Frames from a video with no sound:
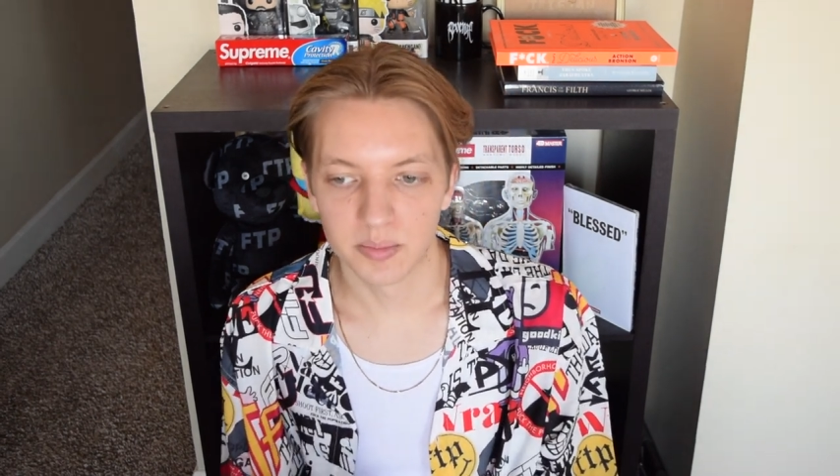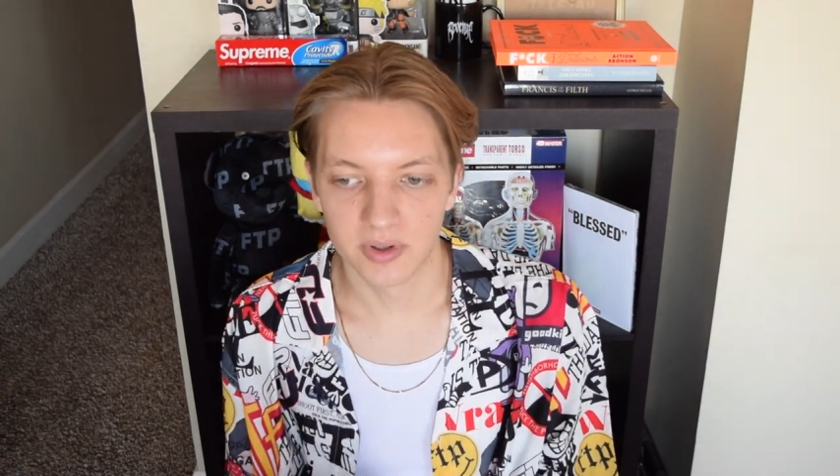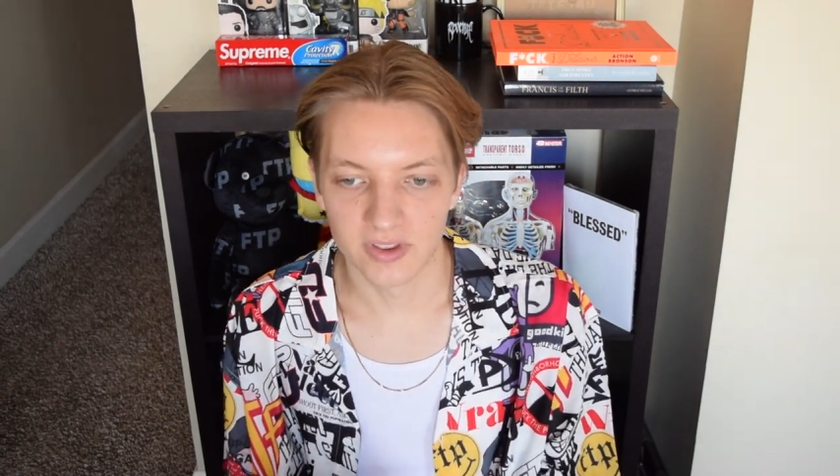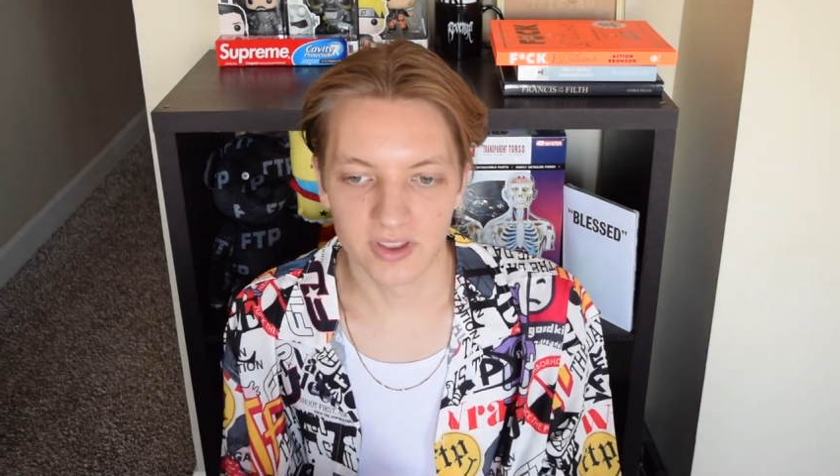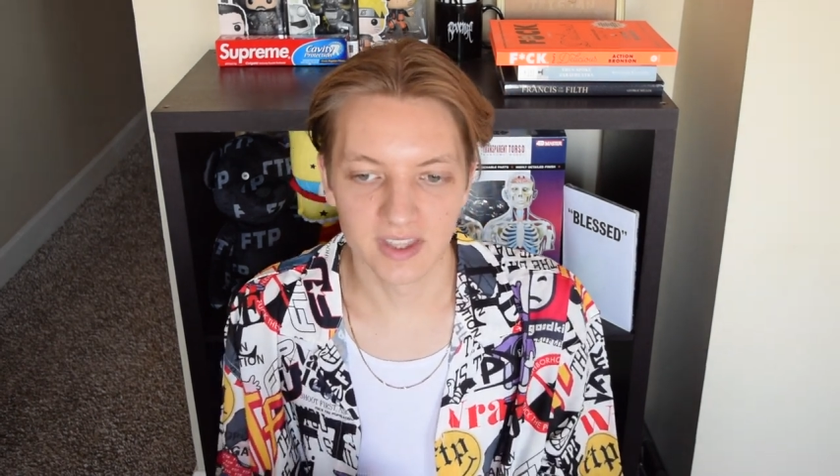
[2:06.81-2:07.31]

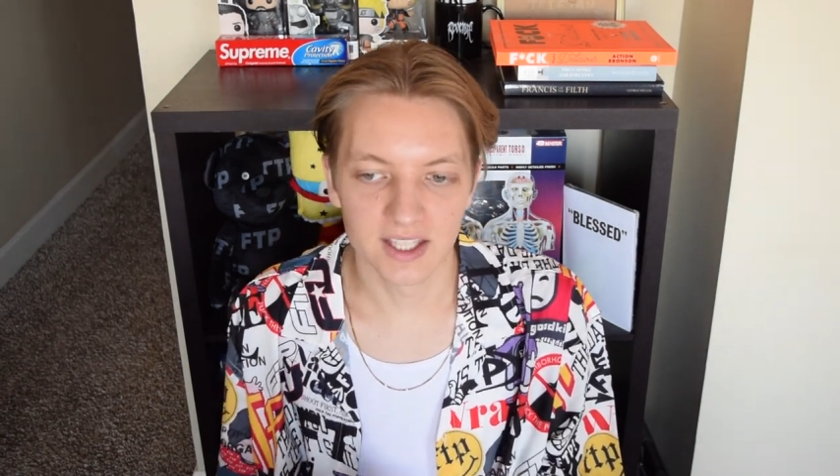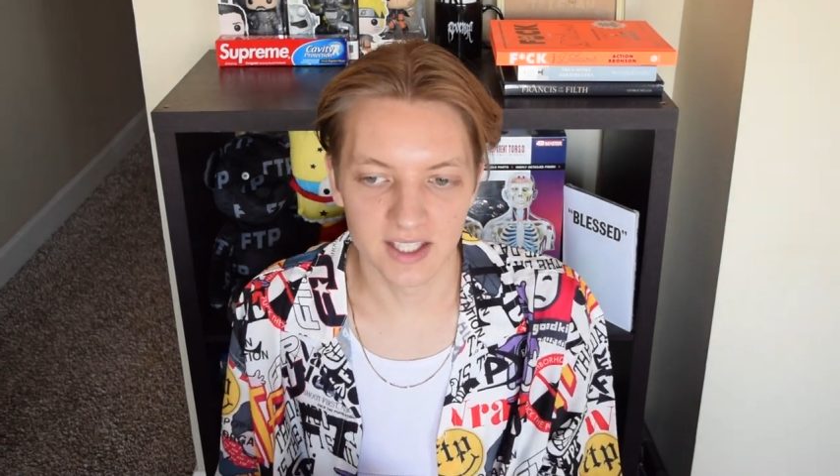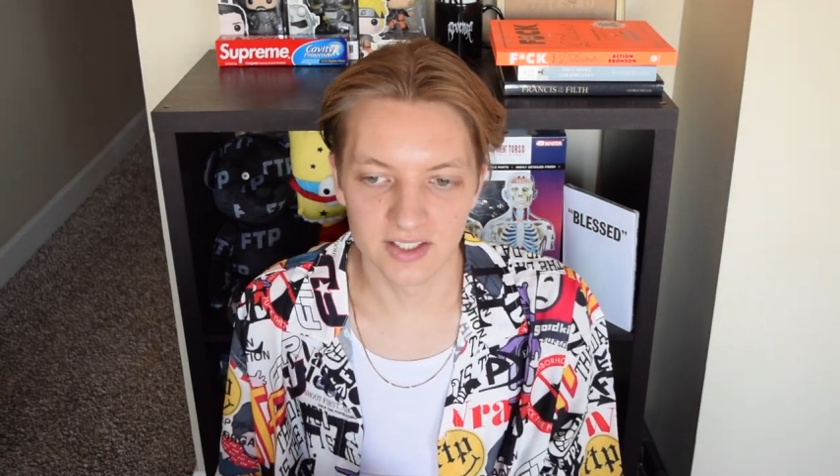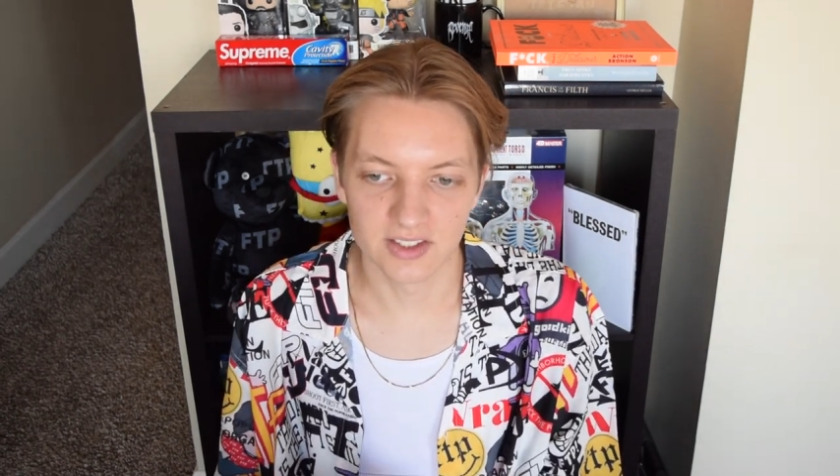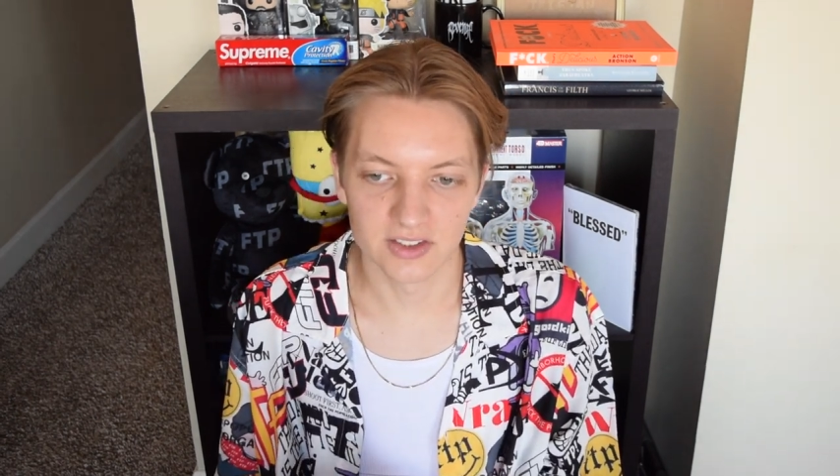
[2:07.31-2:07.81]
But the thing
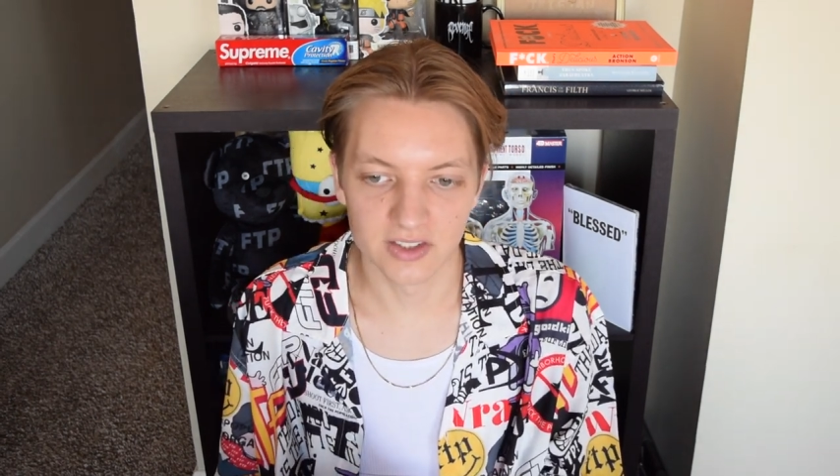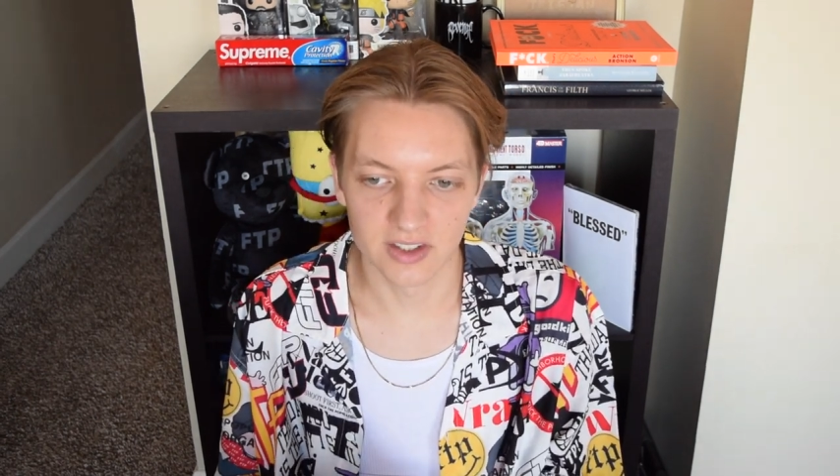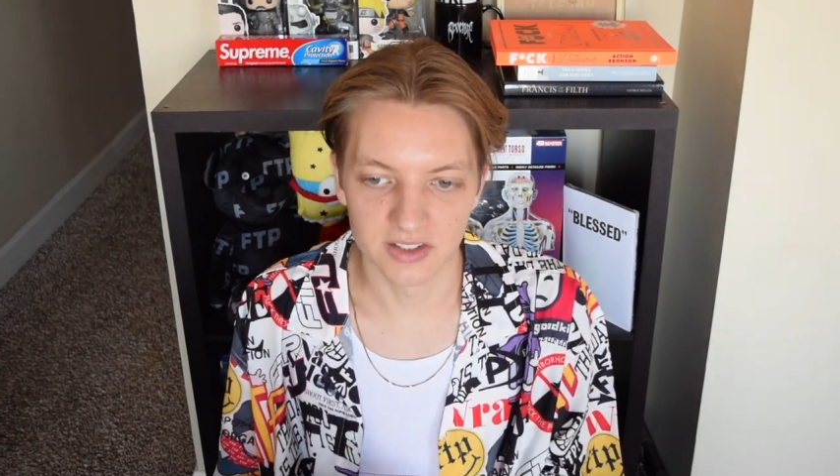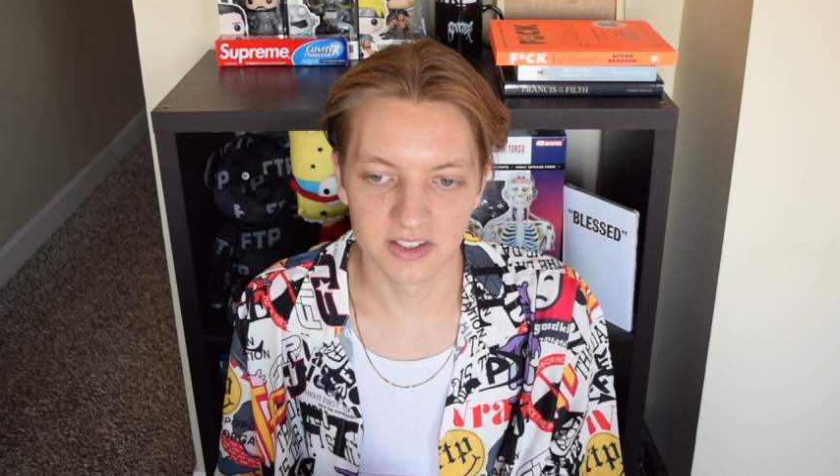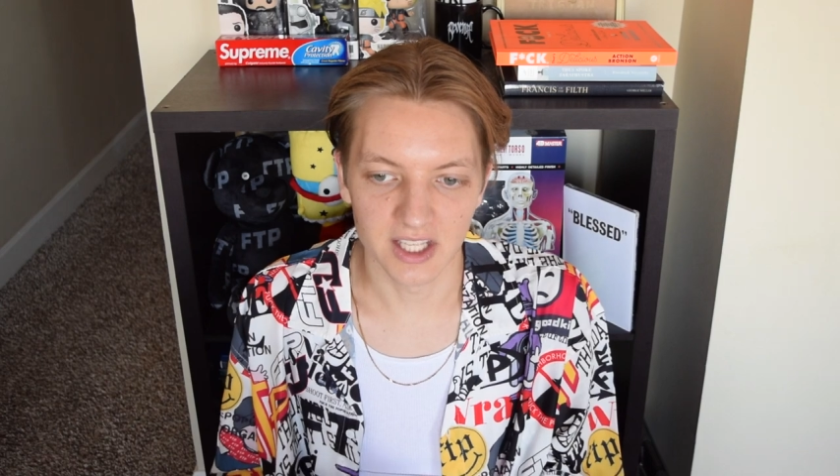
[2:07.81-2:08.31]
is, it's
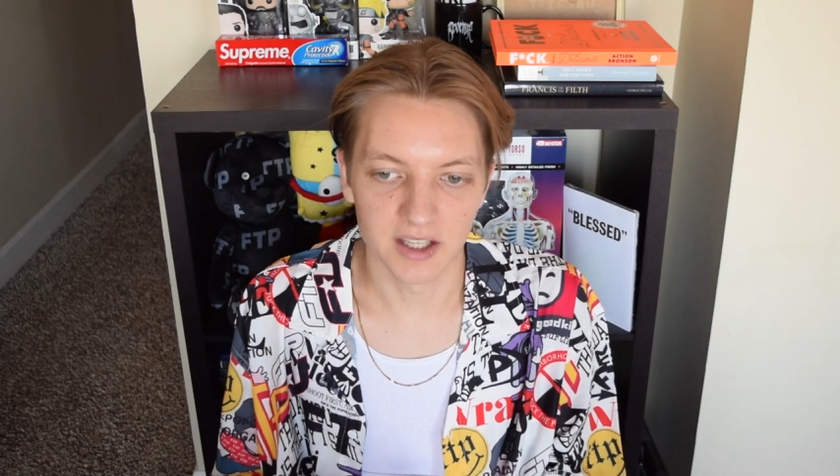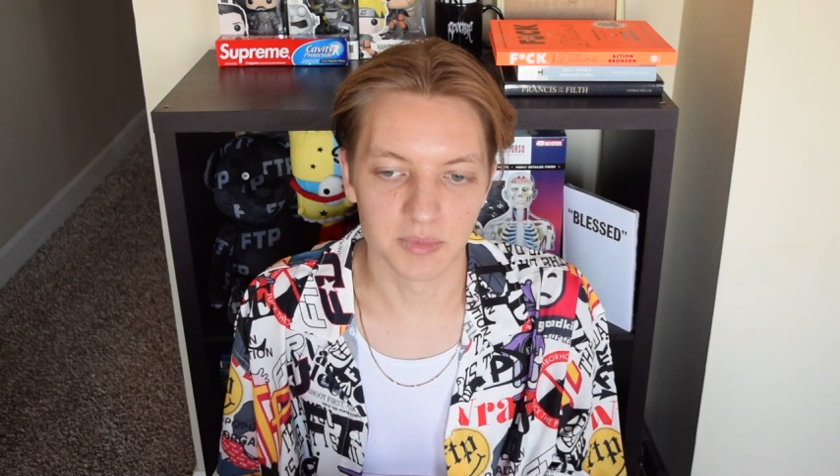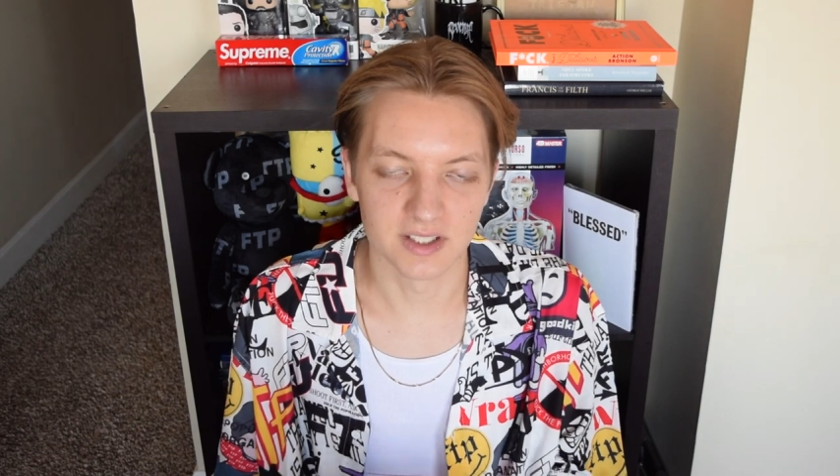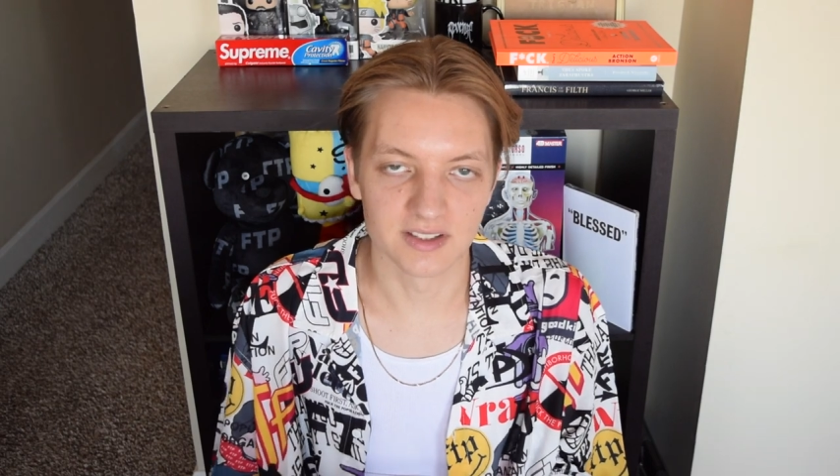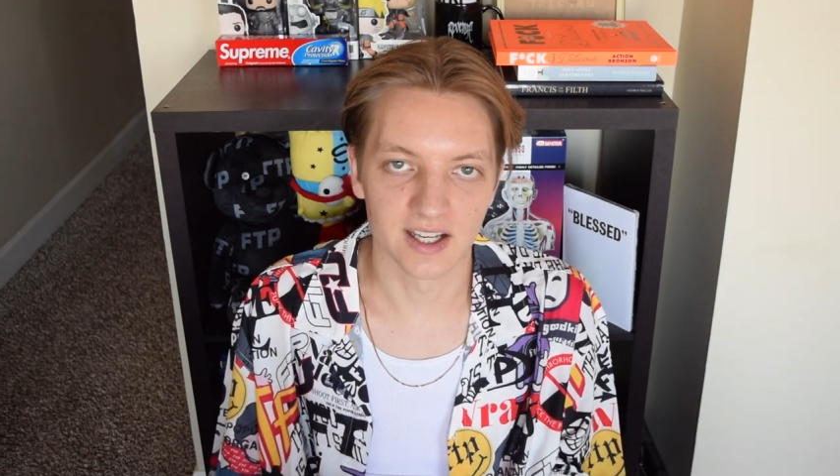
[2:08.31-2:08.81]
the same
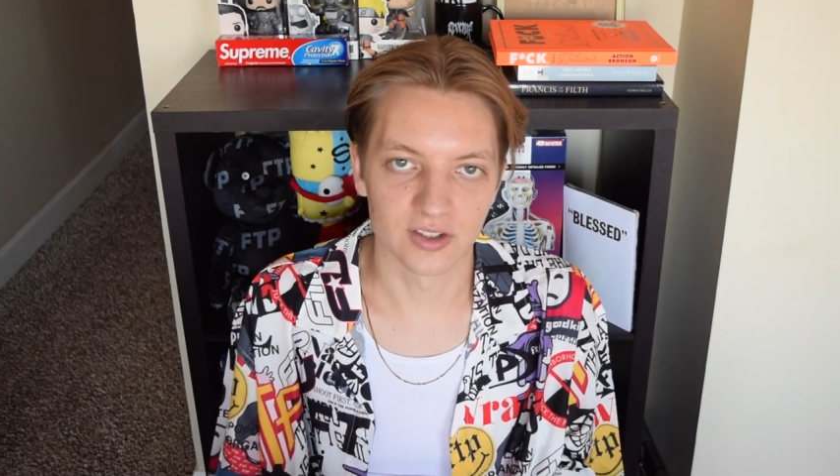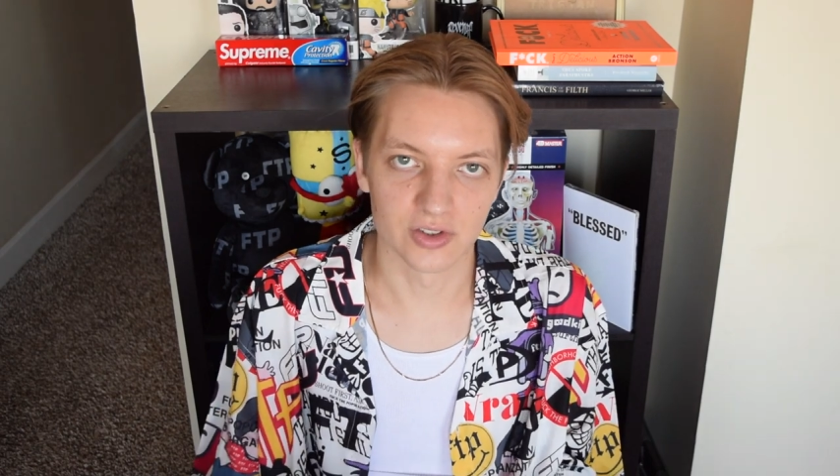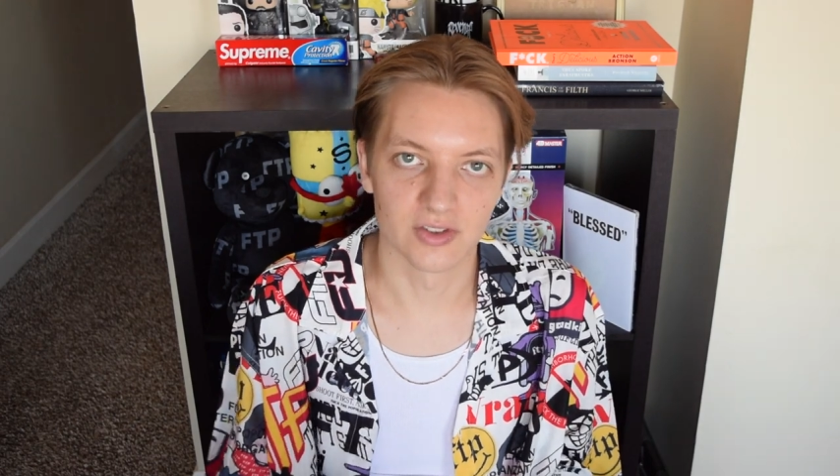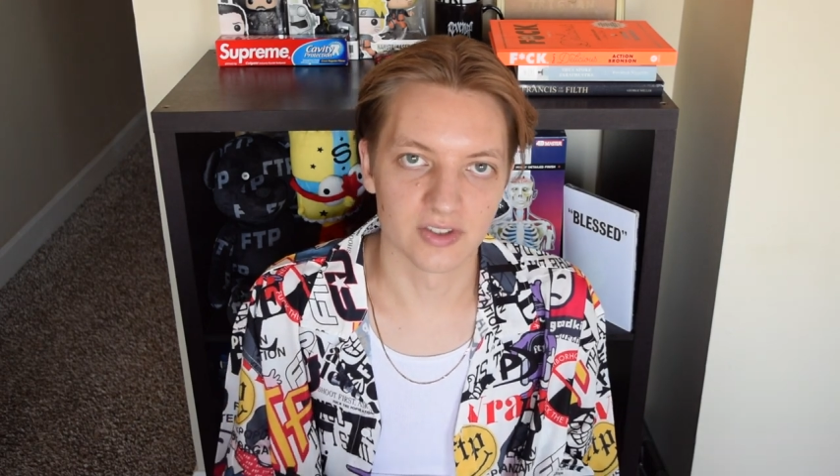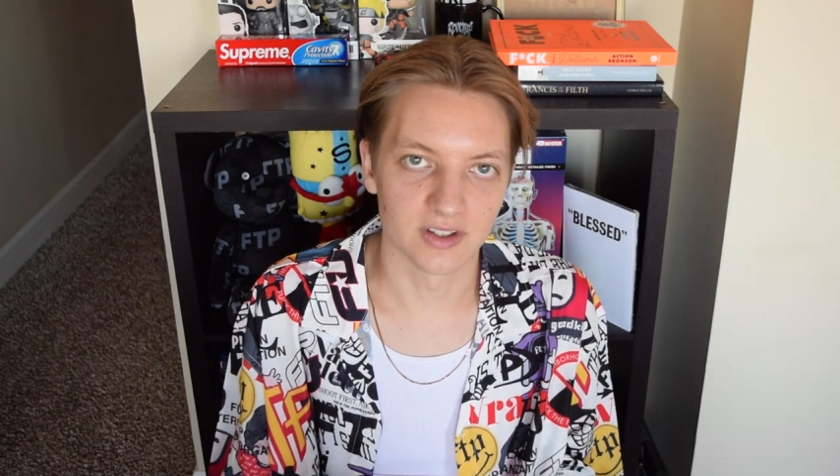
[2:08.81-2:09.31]
exact
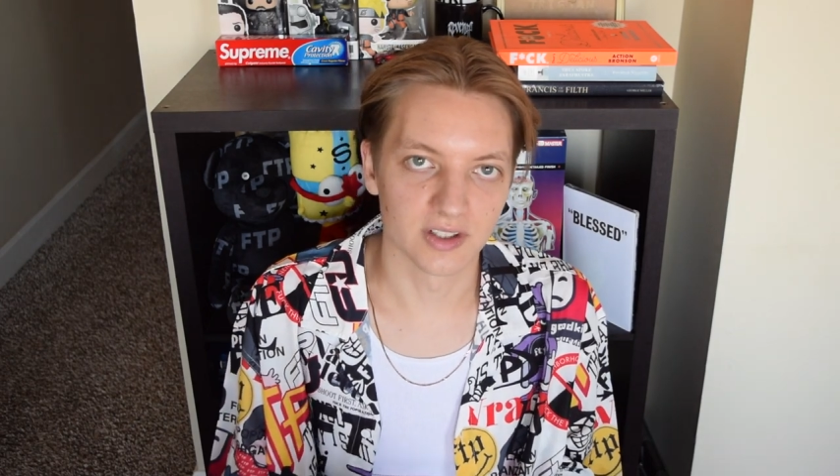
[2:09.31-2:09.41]
jersey.